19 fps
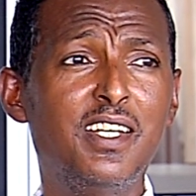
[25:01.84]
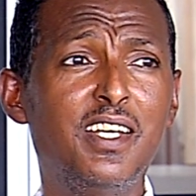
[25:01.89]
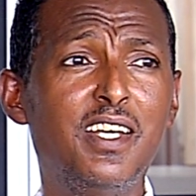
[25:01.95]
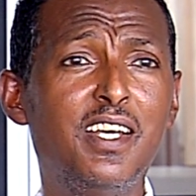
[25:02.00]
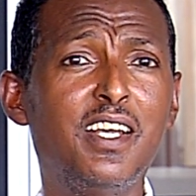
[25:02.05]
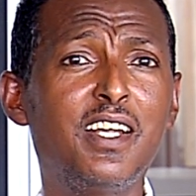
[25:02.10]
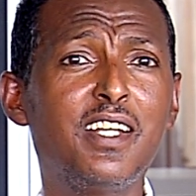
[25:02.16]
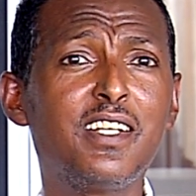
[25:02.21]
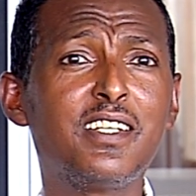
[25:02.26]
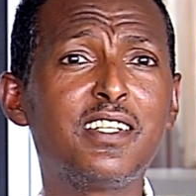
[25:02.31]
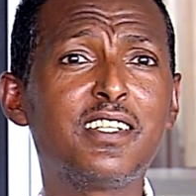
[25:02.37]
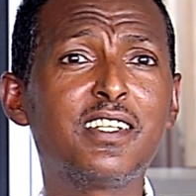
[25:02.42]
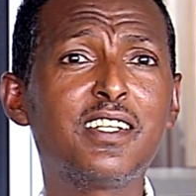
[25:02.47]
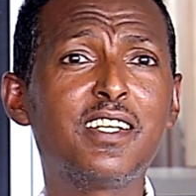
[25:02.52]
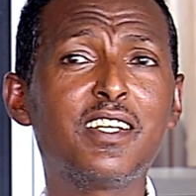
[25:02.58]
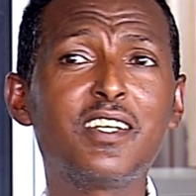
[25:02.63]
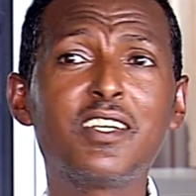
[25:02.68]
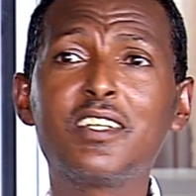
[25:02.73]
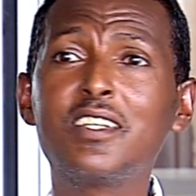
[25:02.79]
And
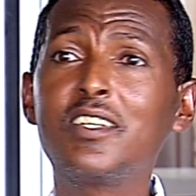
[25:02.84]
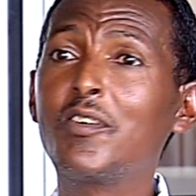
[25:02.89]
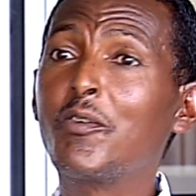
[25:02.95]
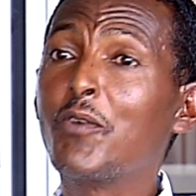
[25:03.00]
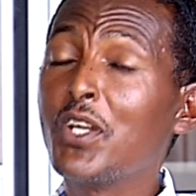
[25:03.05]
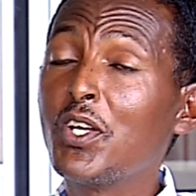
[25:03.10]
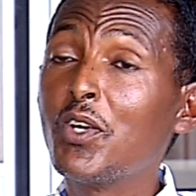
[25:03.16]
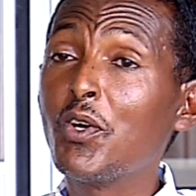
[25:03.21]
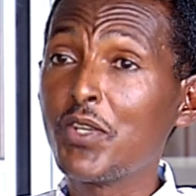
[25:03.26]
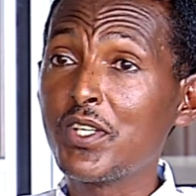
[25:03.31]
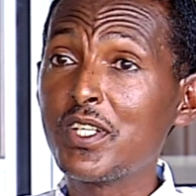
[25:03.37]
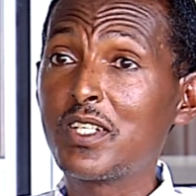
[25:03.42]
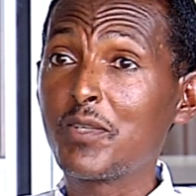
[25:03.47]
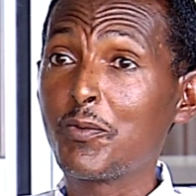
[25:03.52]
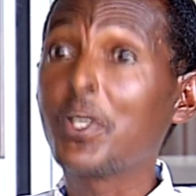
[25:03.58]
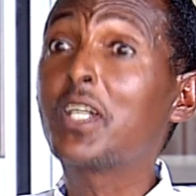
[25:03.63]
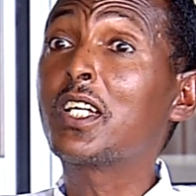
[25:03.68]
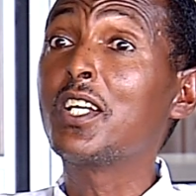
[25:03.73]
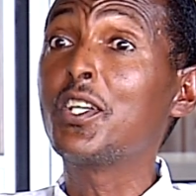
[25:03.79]
we know it,
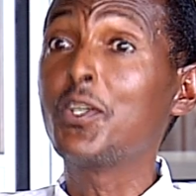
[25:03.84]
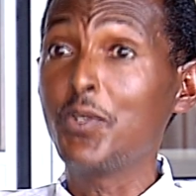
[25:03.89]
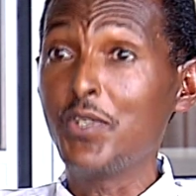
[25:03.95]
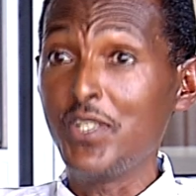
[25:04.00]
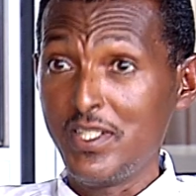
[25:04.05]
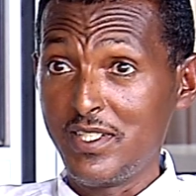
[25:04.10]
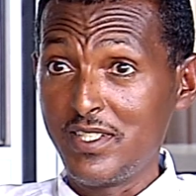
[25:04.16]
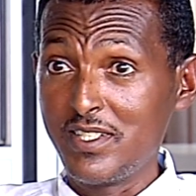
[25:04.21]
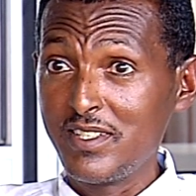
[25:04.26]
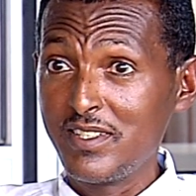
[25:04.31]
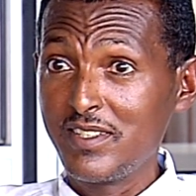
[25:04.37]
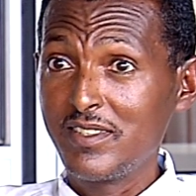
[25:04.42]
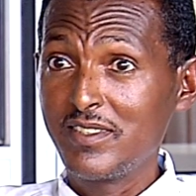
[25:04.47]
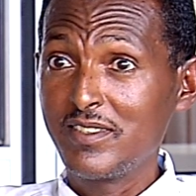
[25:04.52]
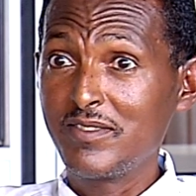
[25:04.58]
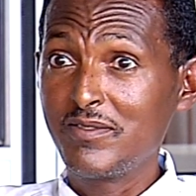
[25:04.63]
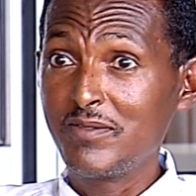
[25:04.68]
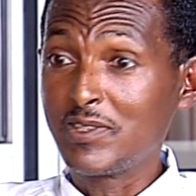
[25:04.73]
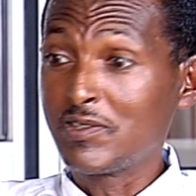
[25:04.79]
we can do it,
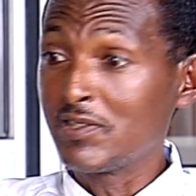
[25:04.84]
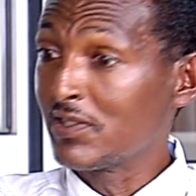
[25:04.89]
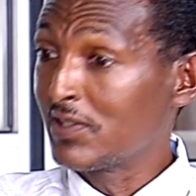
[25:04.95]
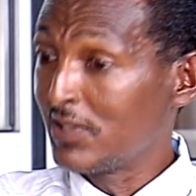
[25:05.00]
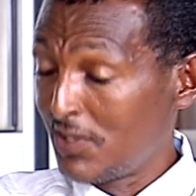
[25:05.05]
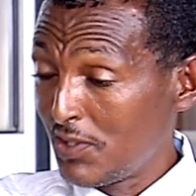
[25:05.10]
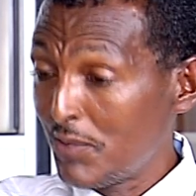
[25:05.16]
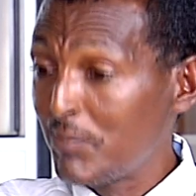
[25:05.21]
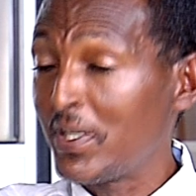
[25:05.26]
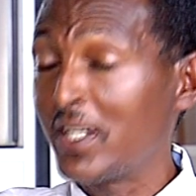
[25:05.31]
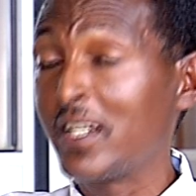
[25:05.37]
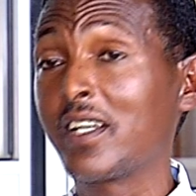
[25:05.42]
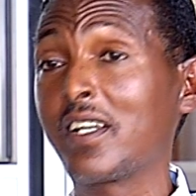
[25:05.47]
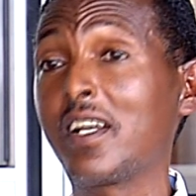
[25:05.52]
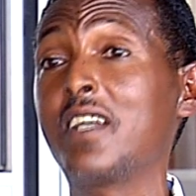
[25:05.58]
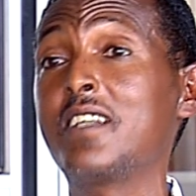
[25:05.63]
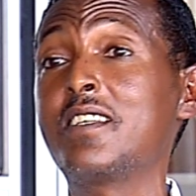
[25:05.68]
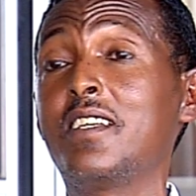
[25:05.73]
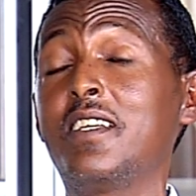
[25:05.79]
because Ethiopian
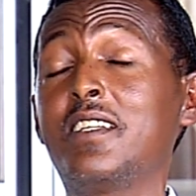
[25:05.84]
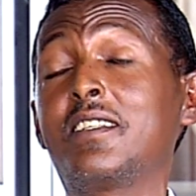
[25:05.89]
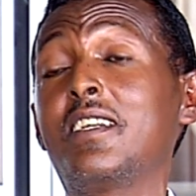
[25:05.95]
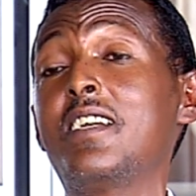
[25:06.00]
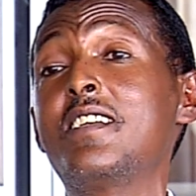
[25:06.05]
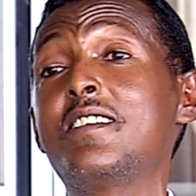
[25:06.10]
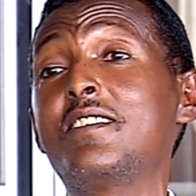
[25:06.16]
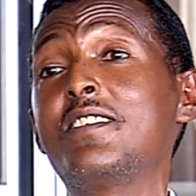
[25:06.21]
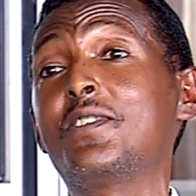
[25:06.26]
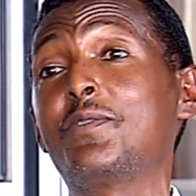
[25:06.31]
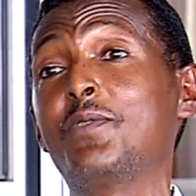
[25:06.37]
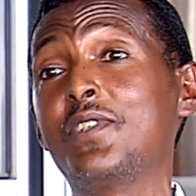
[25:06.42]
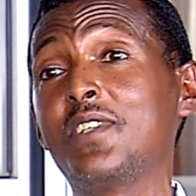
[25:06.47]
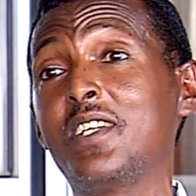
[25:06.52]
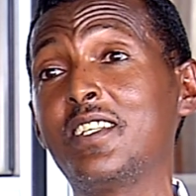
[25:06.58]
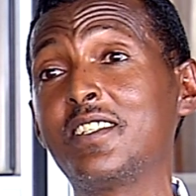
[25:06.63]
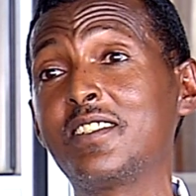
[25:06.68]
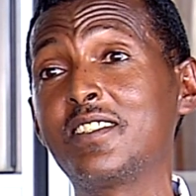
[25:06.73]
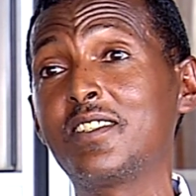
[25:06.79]
Airlines is with
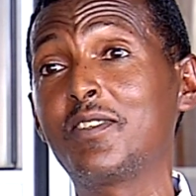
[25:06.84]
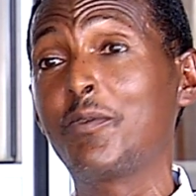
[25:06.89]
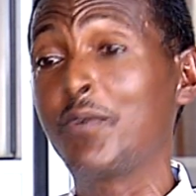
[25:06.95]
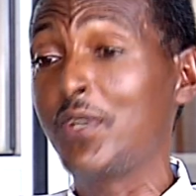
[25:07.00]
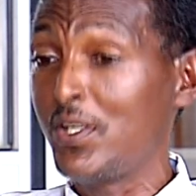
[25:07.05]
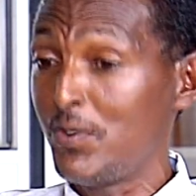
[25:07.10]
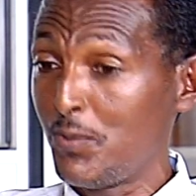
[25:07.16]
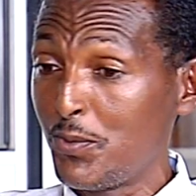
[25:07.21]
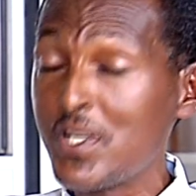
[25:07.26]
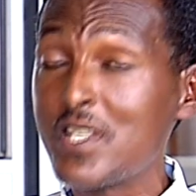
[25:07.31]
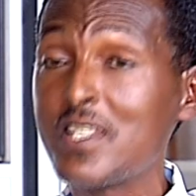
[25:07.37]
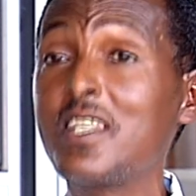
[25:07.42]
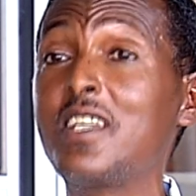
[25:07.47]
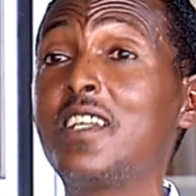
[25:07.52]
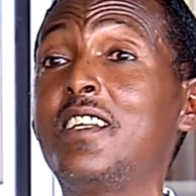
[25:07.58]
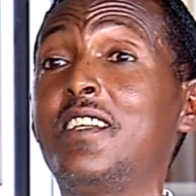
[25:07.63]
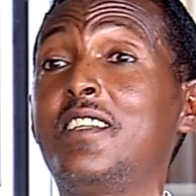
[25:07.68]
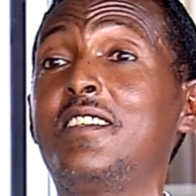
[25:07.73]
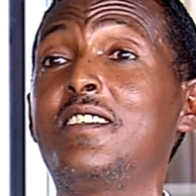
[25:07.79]
us. We
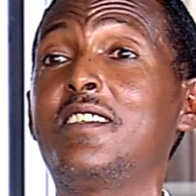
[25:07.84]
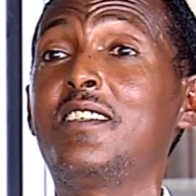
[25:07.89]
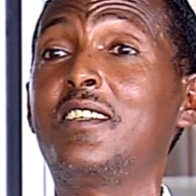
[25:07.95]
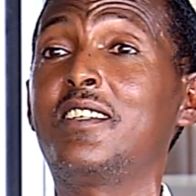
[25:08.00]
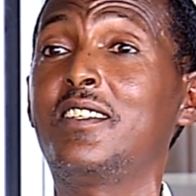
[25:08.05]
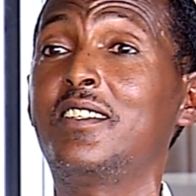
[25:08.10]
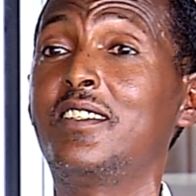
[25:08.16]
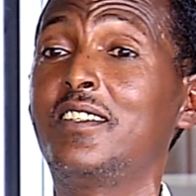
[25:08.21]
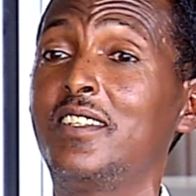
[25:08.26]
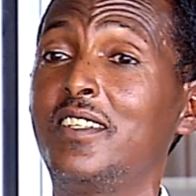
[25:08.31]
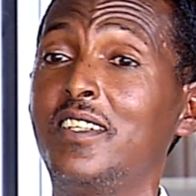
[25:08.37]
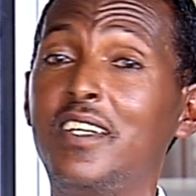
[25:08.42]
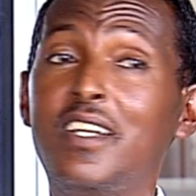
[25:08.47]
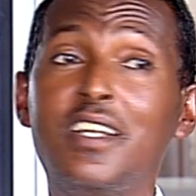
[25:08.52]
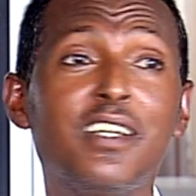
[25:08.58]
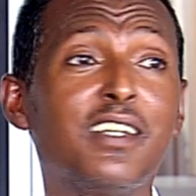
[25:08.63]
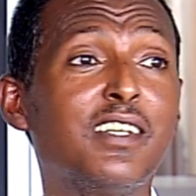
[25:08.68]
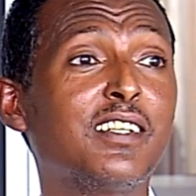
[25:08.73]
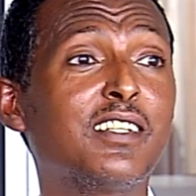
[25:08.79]
see it,
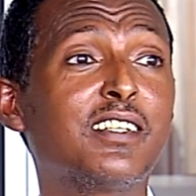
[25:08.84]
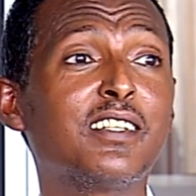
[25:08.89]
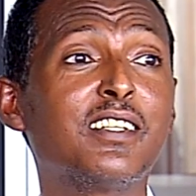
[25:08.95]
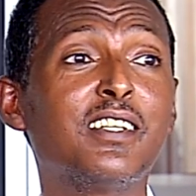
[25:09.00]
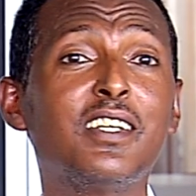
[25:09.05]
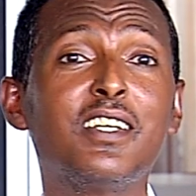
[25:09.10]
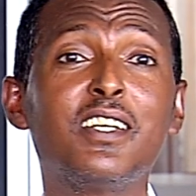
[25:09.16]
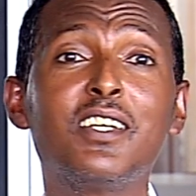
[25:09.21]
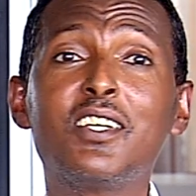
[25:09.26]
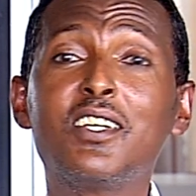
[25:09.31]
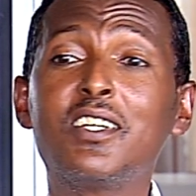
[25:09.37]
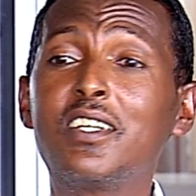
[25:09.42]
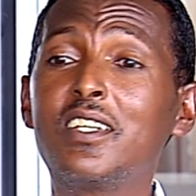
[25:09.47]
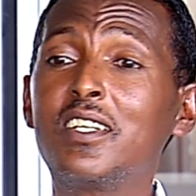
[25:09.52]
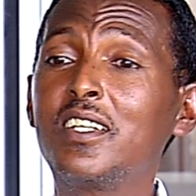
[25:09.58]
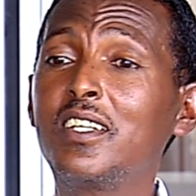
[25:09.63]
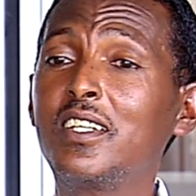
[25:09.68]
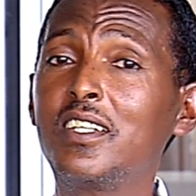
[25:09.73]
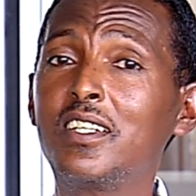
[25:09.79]
and
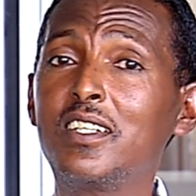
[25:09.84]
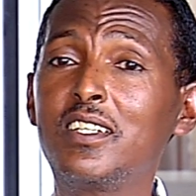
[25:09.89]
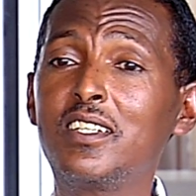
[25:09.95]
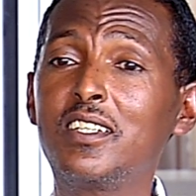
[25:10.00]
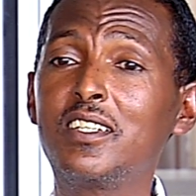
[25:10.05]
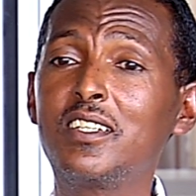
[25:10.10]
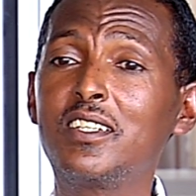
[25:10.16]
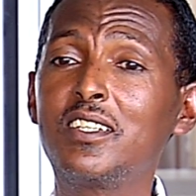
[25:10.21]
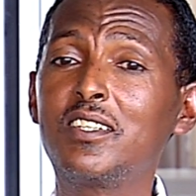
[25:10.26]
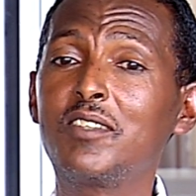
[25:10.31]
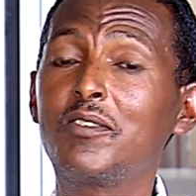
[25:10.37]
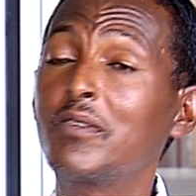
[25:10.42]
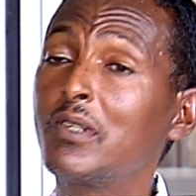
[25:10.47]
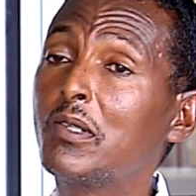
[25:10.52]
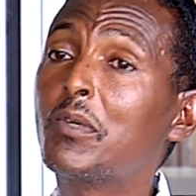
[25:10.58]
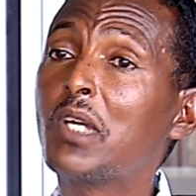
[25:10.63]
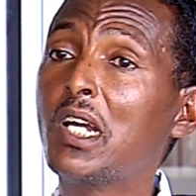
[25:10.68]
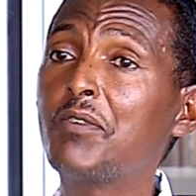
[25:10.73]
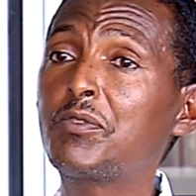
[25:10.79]

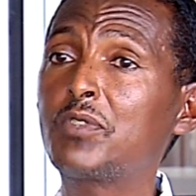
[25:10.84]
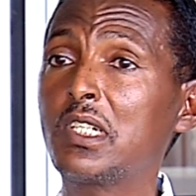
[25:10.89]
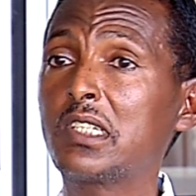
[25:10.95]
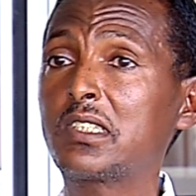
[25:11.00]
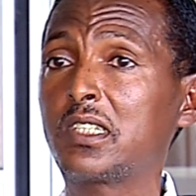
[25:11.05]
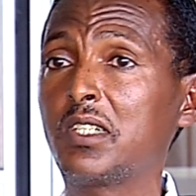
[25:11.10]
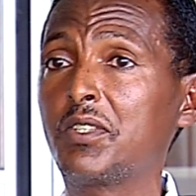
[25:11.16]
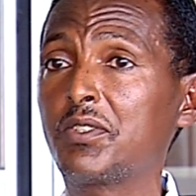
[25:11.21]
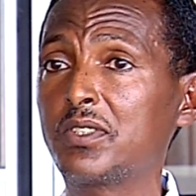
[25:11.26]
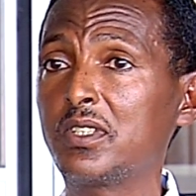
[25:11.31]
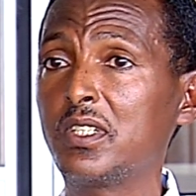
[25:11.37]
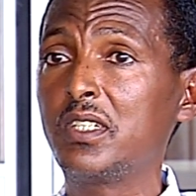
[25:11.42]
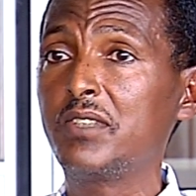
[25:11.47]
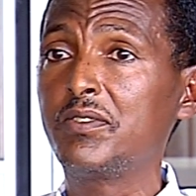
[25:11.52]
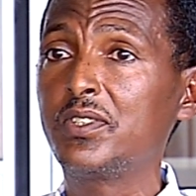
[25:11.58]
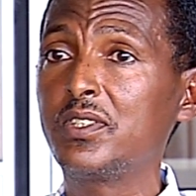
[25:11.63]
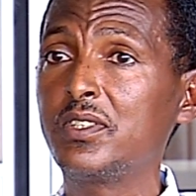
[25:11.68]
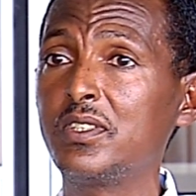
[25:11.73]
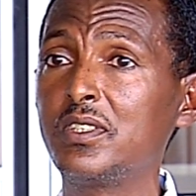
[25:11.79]
we have to ask
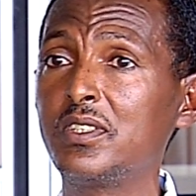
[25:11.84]
ourselves,